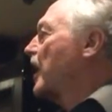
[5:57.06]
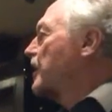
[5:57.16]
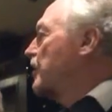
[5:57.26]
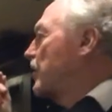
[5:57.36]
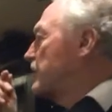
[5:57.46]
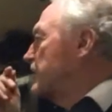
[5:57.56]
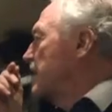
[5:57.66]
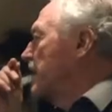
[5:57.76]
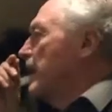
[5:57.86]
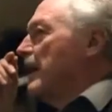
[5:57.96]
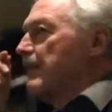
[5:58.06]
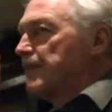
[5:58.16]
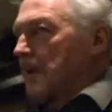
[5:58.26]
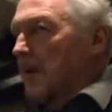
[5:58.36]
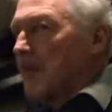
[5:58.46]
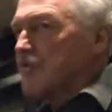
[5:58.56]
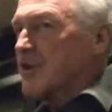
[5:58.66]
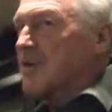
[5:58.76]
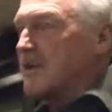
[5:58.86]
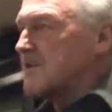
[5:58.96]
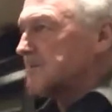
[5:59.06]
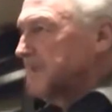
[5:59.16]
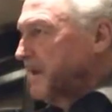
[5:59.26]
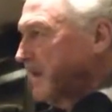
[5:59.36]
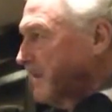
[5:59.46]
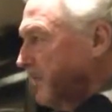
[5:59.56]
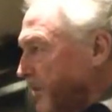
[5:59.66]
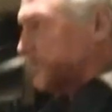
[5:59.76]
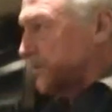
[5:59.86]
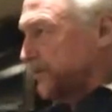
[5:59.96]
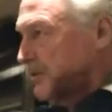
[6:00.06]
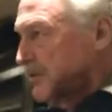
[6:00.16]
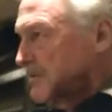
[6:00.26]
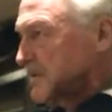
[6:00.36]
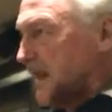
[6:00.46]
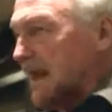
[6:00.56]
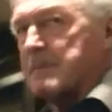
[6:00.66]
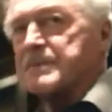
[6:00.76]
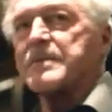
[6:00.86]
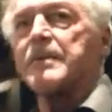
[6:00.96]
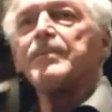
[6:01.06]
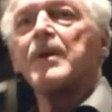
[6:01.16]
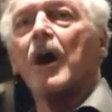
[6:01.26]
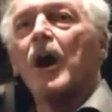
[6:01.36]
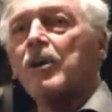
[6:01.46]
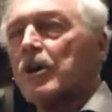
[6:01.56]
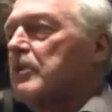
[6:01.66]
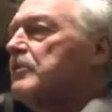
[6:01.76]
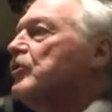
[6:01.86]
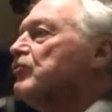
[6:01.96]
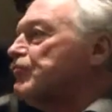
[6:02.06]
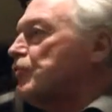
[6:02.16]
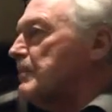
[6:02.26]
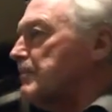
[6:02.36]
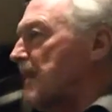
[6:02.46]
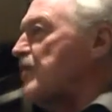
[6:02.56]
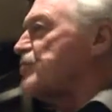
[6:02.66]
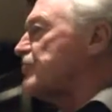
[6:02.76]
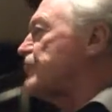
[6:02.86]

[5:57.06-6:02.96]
along, jitneys meaning multiple use cabs, along major